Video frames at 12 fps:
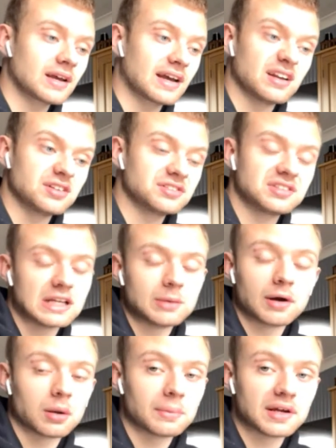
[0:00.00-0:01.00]
Again, just
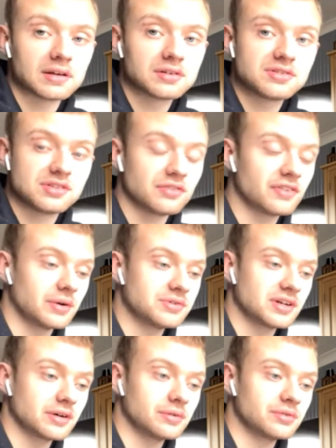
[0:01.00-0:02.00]
email me two
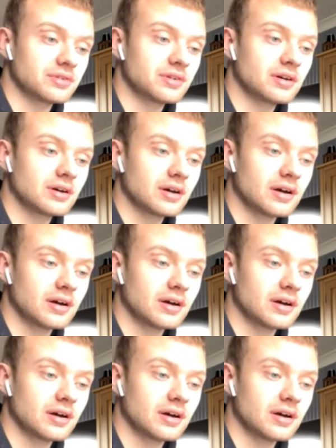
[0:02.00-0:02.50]
photos,